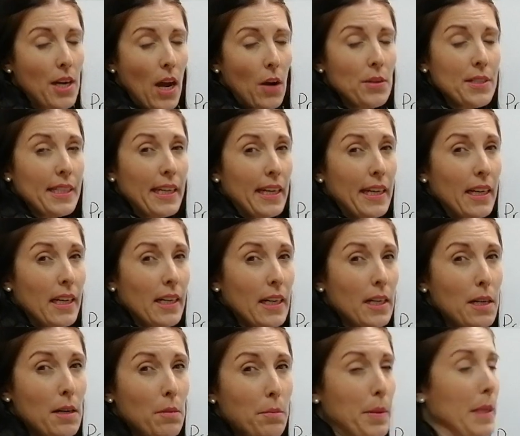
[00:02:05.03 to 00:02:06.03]
so now it's getting a
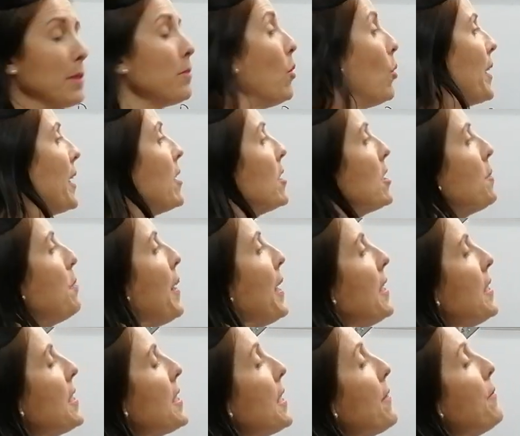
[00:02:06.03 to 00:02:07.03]
little bit more
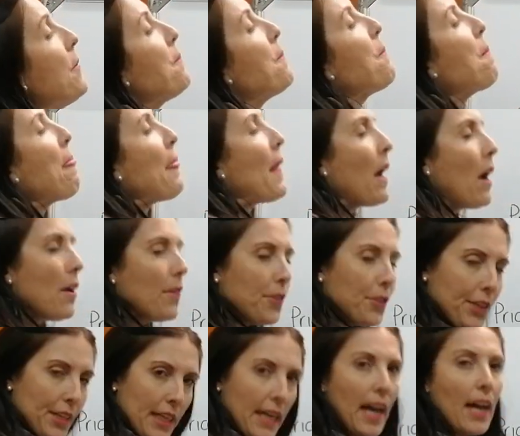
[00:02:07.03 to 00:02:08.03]
expensive.
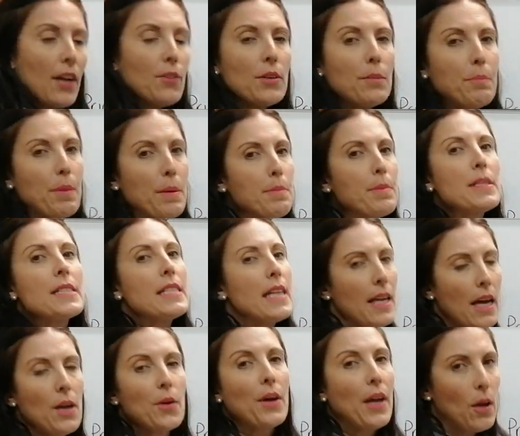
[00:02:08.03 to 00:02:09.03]
300 people
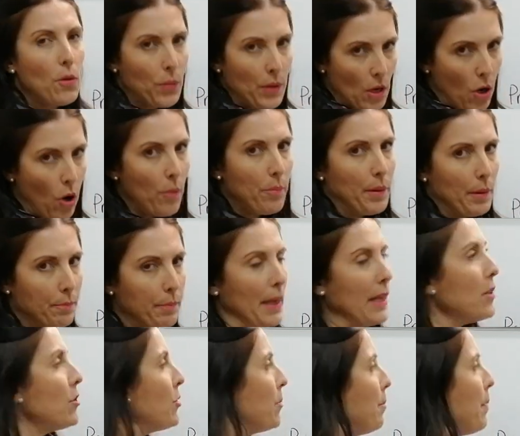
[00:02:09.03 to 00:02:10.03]
say, okay, we are
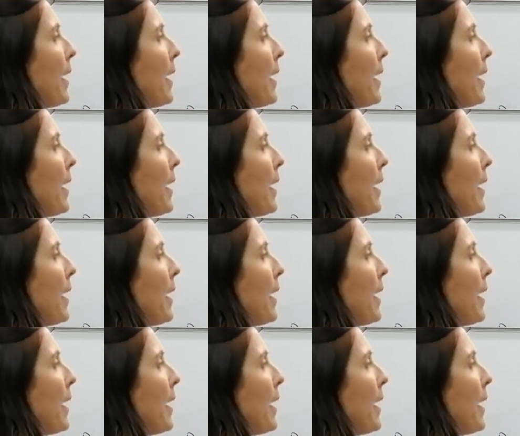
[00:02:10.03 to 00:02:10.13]
prepared to